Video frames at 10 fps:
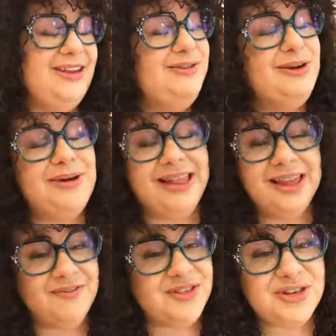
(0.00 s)
you know I
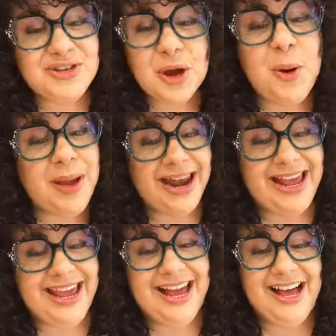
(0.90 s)
love so
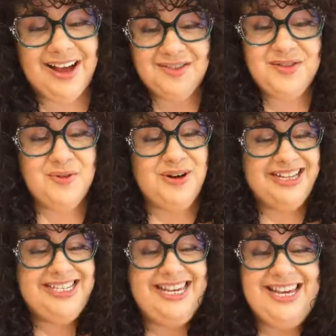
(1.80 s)
many of
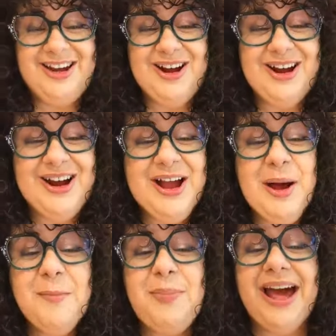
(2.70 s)
what's here,
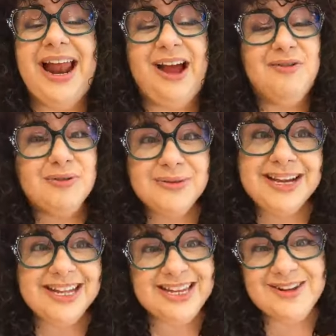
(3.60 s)
but I
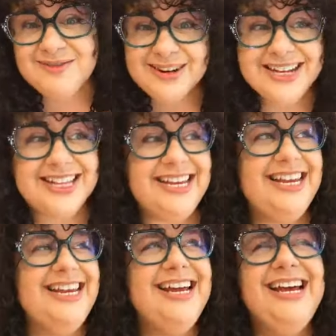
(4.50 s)

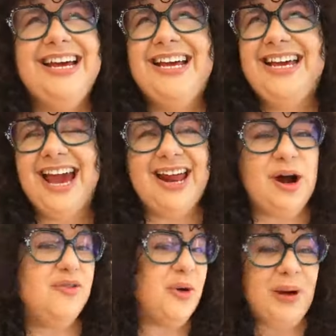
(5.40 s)
really get
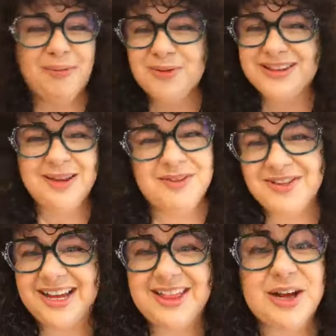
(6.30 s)
overwhelmed with some
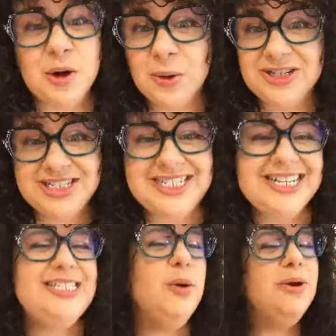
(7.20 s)
of the
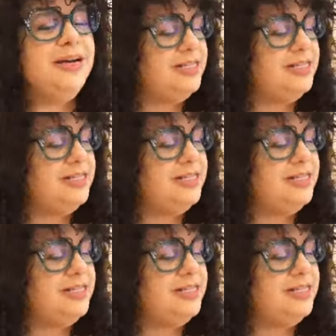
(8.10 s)
gorgeousness. So we're